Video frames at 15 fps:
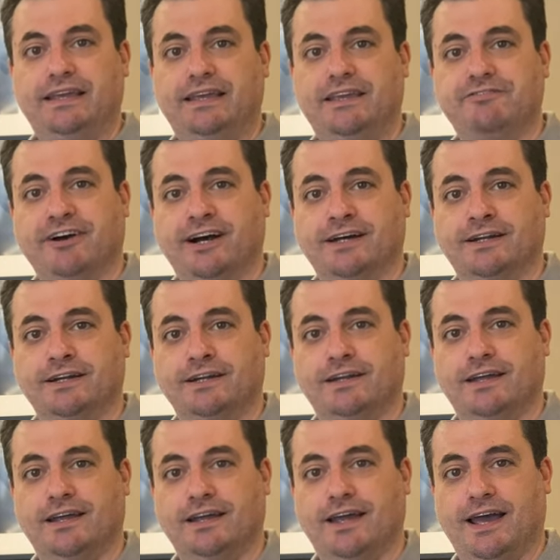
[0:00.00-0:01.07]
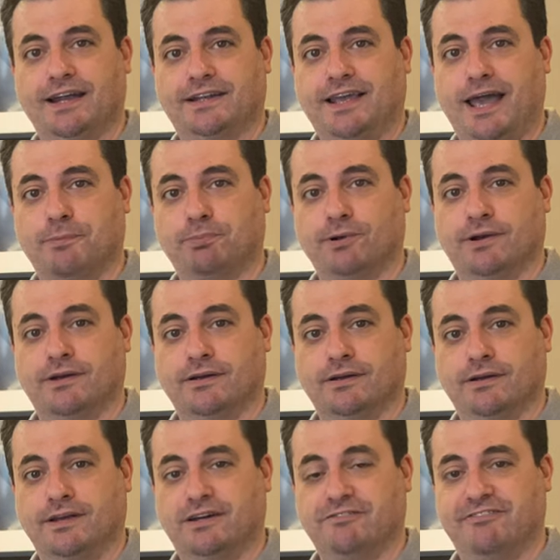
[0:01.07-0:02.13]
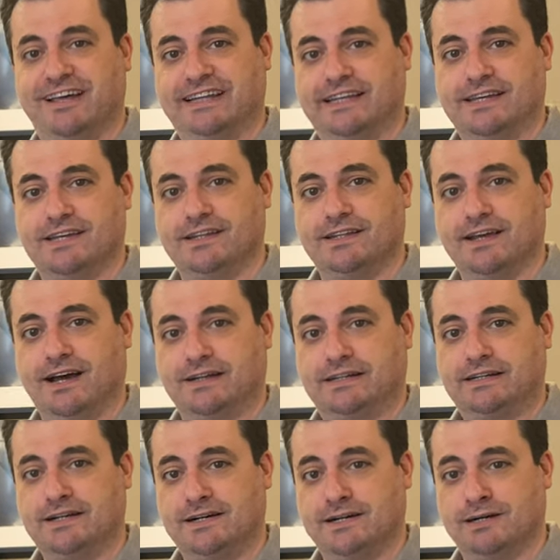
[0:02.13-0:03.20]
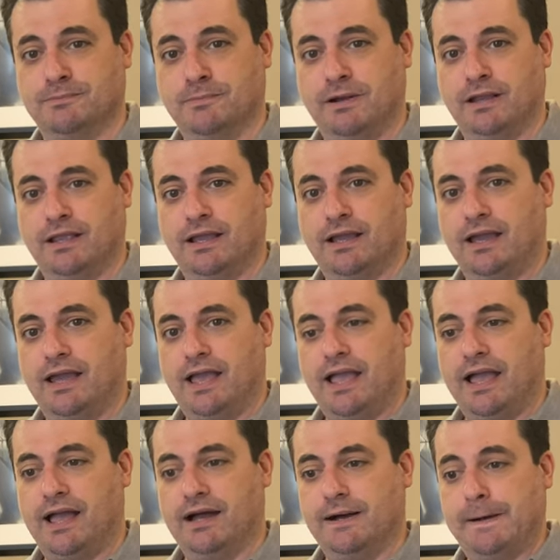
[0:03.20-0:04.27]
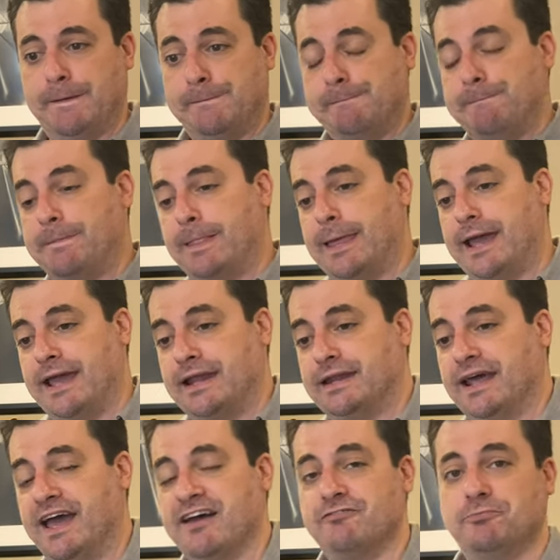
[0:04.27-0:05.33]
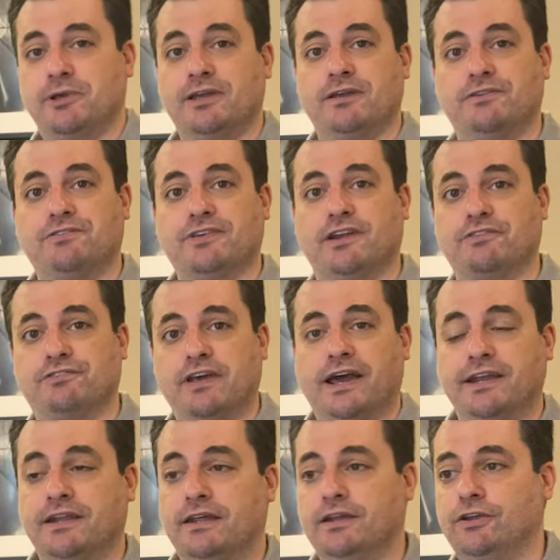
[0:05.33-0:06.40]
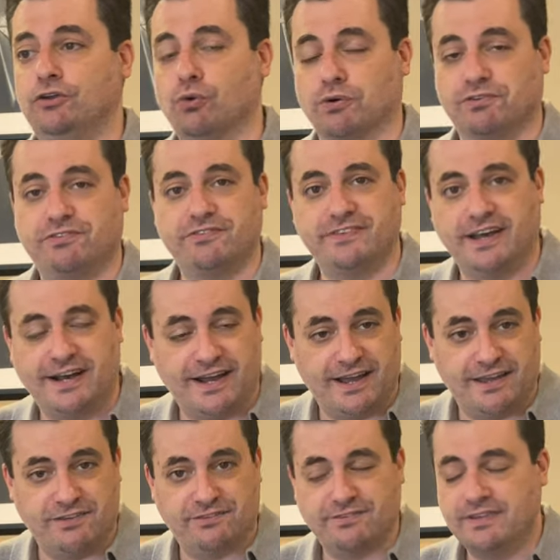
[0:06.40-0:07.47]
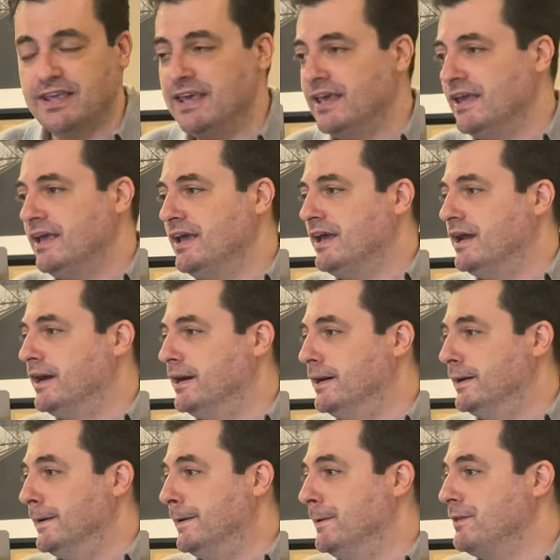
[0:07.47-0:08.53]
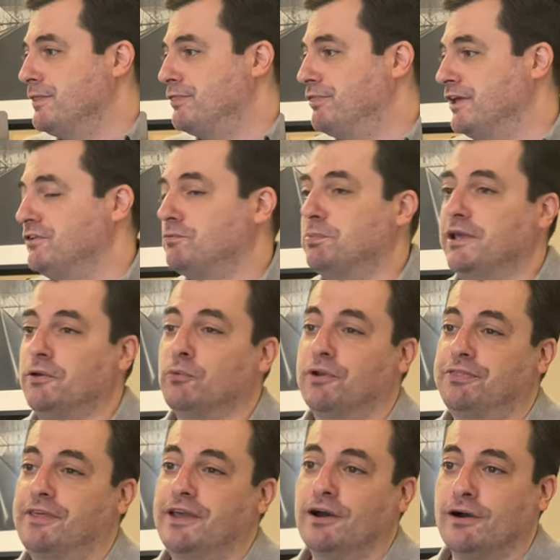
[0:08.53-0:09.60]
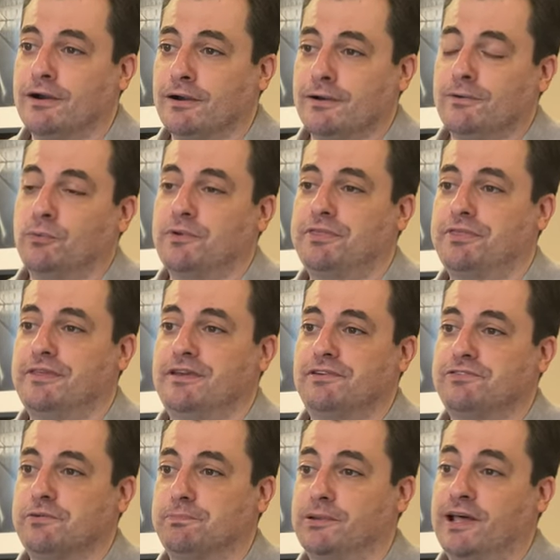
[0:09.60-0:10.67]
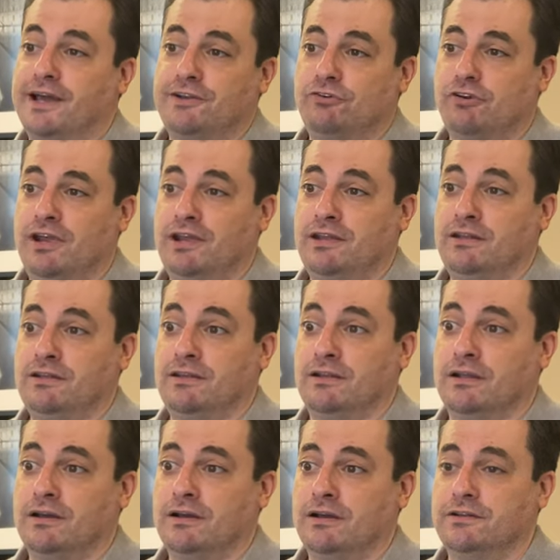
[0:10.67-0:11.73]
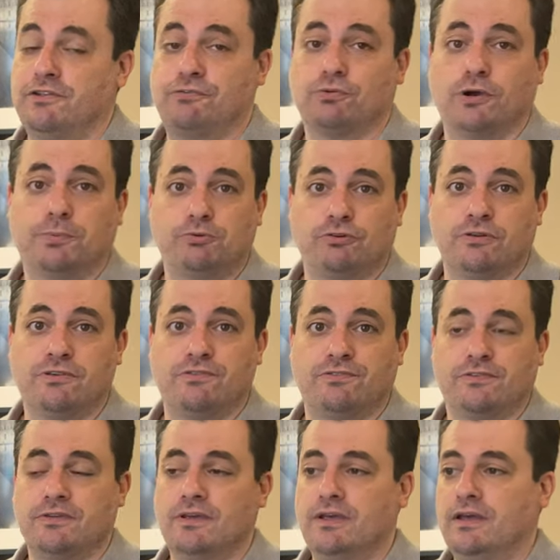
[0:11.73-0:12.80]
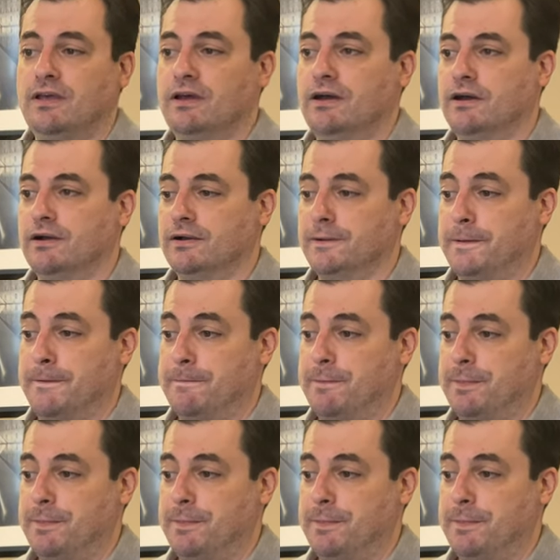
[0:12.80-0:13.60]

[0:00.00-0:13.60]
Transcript: ivan at capracavelli.com um, and have me set aside your size. Uh, things being what they are with the supply chain uh, disruptions, uh,